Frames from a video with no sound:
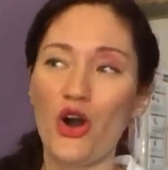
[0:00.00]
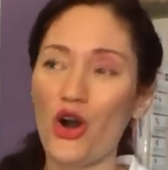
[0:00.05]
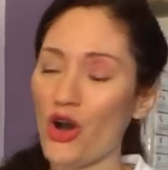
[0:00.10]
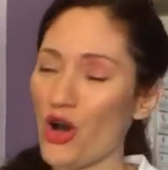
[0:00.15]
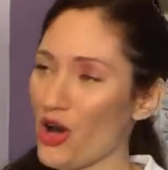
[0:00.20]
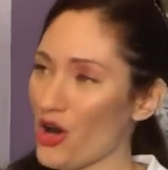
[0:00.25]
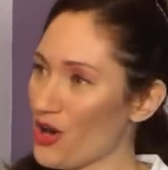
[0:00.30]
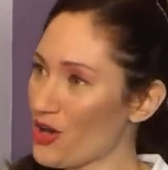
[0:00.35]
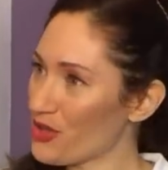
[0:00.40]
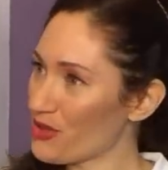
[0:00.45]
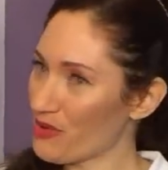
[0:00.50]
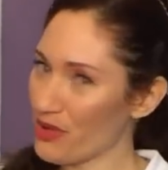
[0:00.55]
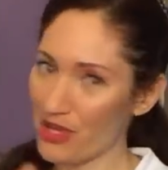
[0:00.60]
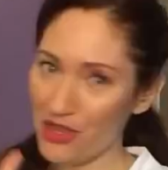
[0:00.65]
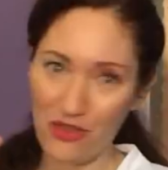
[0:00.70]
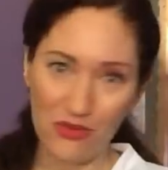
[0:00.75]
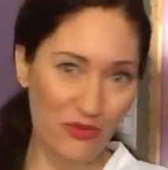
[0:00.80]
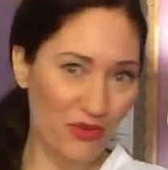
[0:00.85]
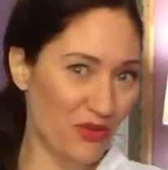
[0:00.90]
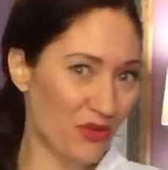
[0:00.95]
all the way
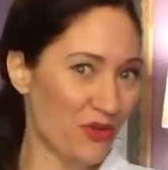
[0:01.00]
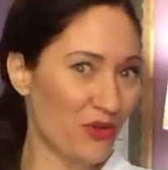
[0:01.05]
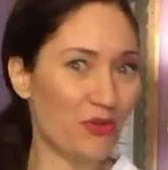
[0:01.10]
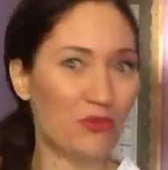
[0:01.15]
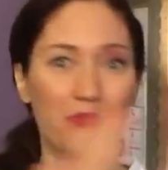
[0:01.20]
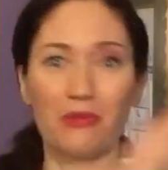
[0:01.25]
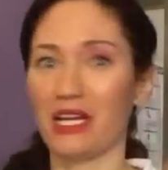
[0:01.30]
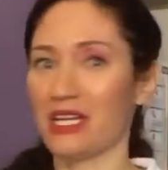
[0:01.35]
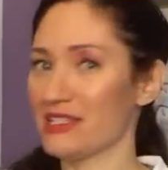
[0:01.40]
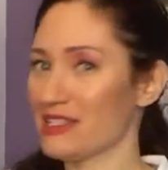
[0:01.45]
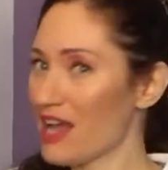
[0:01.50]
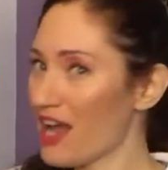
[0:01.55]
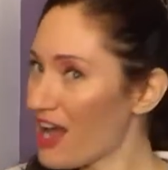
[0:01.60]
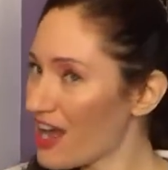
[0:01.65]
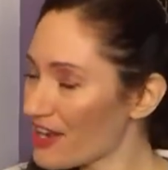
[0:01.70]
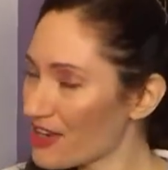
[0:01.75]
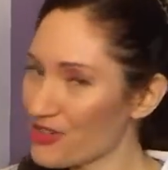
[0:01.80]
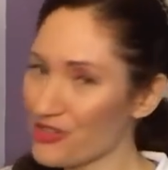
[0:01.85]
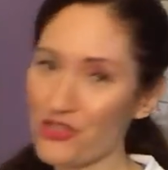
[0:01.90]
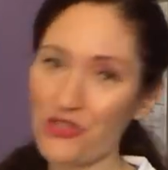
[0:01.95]
through my
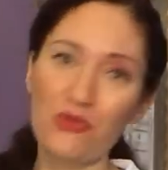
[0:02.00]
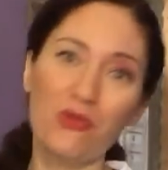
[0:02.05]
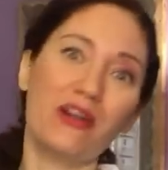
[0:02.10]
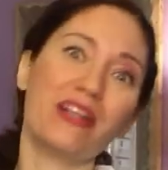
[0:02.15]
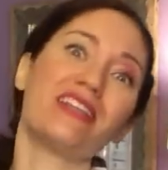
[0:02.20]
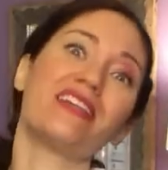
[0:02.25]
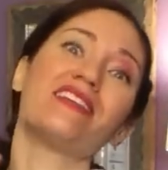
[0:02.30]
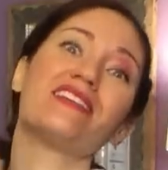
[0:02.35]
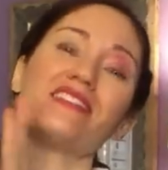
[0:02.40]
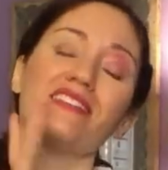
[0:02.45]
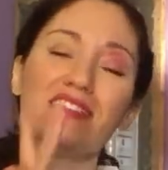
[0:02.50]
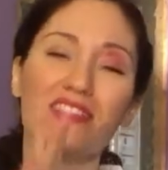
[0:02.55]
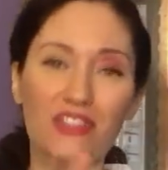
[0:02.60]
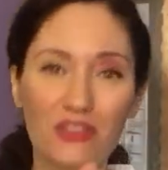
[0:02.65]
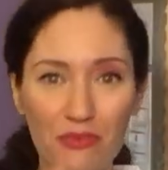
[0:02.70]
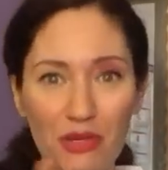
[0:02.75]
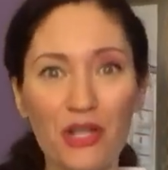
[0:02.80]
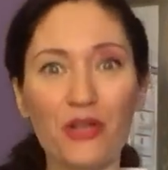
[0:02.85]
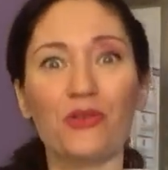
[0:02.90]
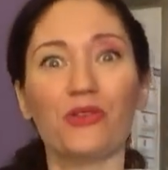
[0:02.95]
entire 20s until
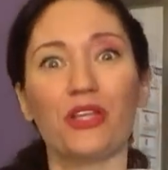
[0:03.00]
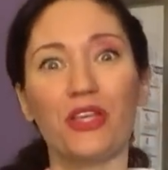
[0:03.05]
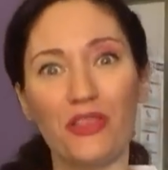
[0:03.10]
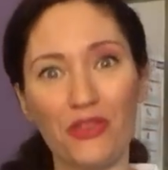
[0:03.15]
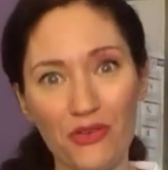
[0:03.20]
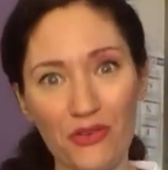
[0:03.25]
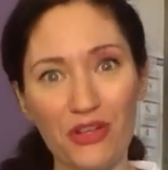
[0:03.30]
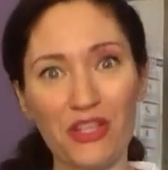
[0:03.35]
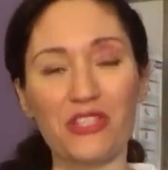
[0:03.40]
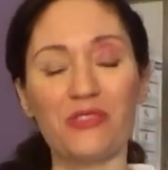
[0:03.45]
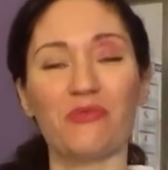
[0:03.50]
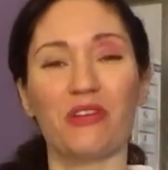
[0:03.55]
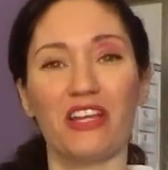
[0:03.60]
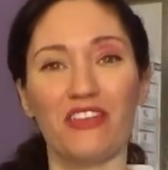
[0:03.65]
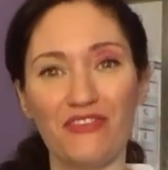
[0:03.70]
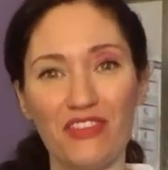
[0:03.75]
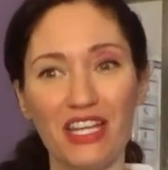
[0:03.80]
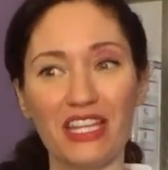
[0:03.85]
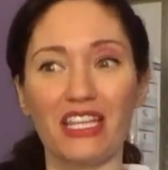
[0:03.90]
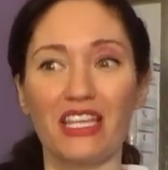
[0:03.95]
my early 30s when I
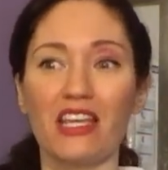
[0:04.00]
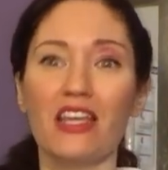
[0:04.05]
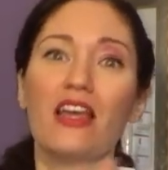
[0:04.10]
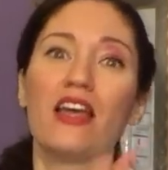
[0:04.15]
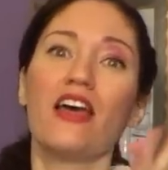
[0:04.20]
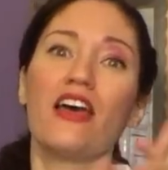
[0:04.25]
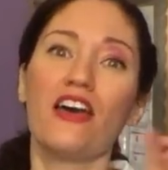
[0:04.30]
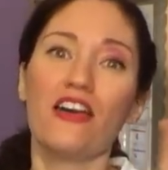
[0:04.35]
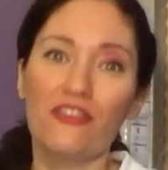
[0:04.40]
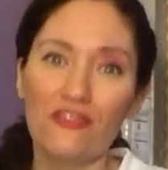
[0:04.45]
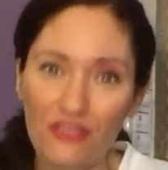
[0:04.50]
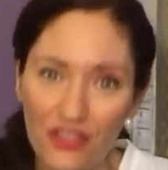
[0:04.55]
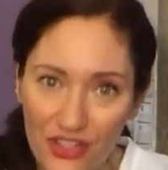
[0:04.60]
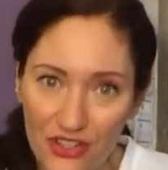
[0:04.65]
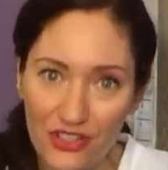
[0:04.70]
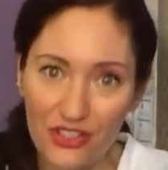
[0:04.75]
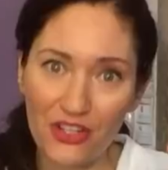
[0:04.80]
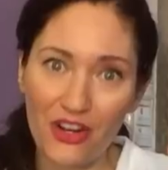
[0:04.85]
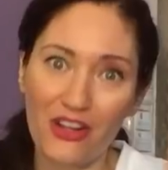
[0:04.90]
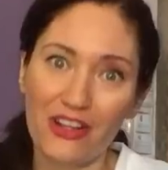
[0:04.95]
finally
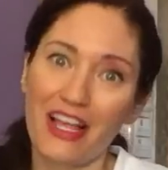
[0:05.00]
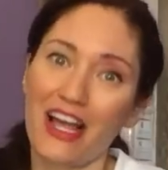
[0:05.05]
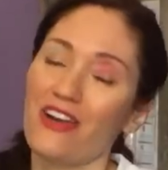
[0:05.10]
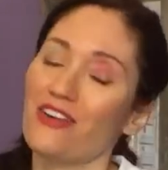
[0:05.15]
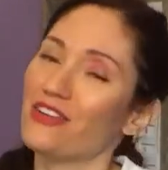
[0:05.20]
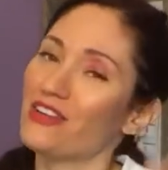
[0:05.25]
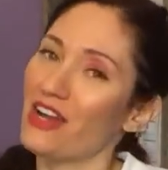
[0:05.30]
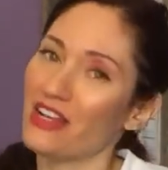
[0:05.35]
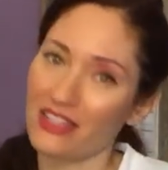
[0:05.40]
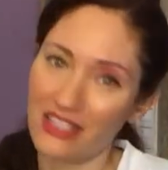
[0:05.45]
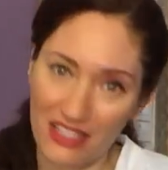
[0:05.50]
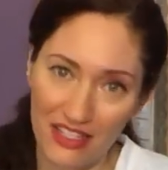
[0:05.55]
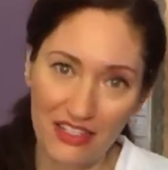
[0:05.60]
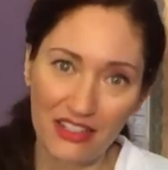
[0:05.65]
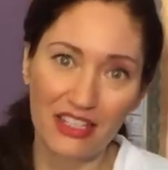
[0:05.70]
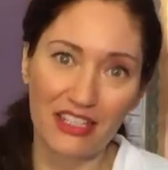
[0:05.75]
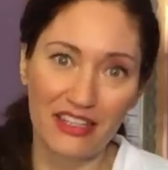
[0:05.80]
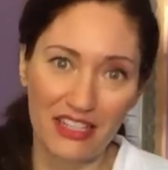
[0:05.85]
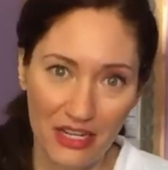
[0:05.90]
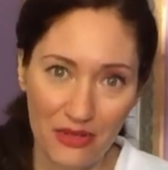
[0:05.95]
figured it all out and got the
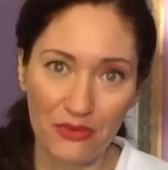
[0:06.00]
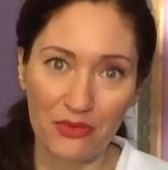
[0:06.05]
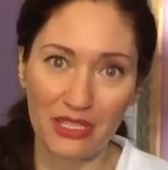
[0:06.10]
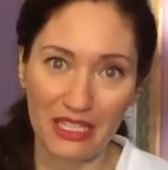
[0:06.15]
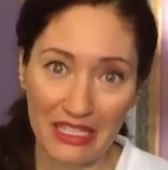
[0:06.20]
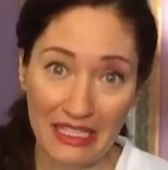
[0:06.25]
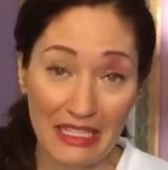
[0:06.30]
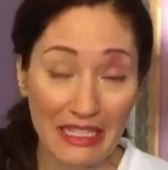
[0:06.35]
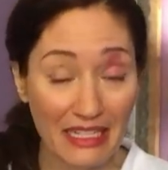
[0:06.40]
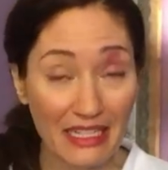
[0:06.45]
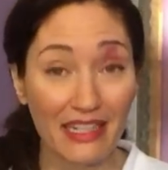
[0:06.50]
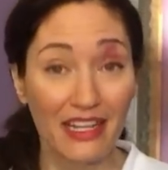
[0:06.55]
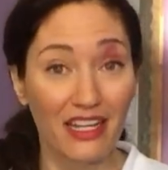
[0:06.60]
healing that I really needed.